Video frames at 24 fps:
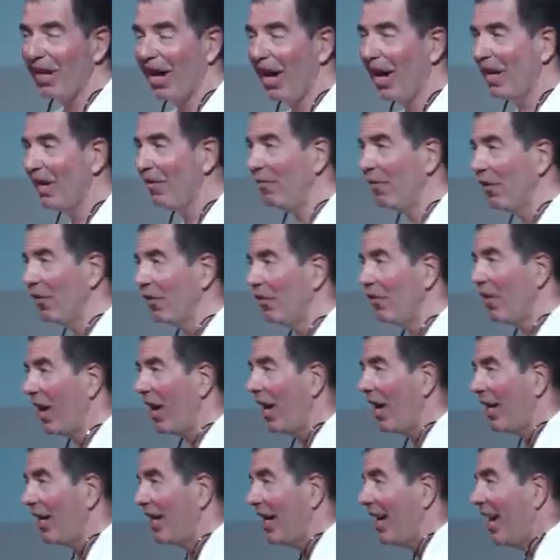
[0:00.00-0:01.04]
And if you're
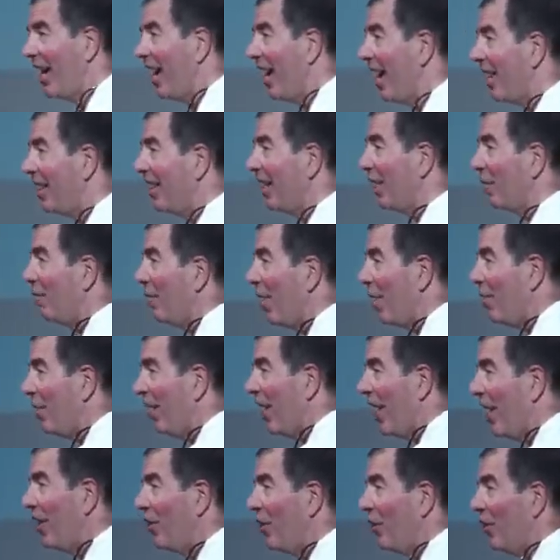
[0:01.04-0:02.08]
saying, yeah, I think
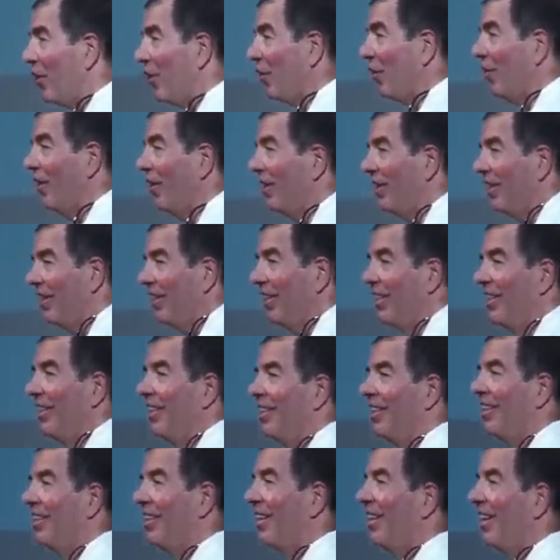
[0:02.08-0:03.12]
maybe I do,
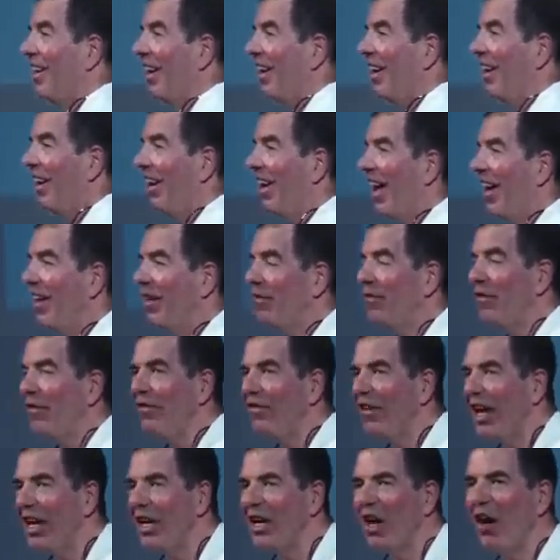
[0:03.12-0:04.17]
and if you
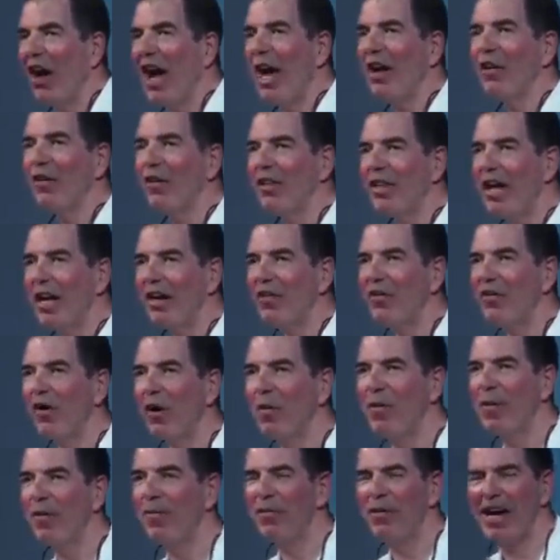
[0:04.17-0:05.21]
say, no, I don't think
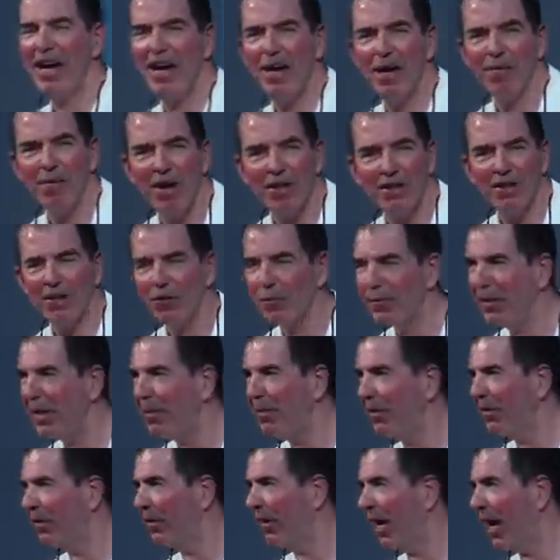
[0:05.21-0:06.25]
so, but damn, all those
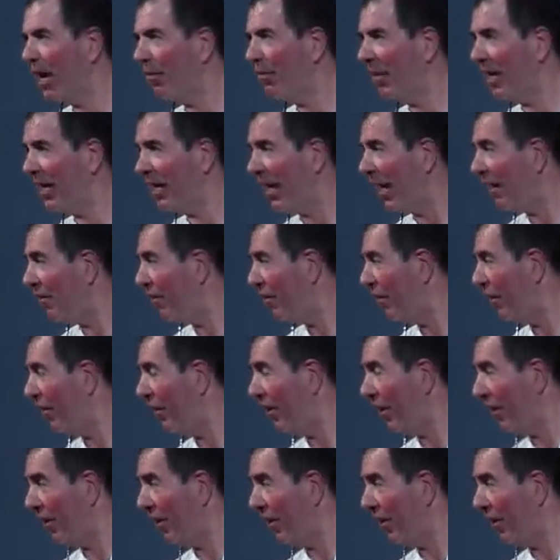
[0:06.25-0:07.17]
people around me, they sure